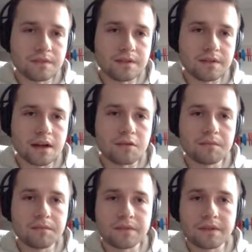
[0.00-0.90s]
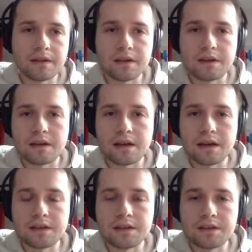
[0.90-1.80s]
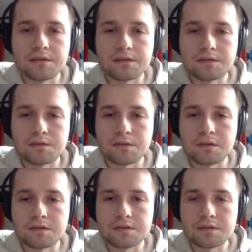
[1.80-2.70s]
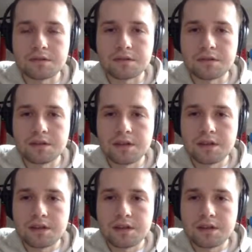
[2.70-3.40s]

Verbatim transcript: Now uh, I need to also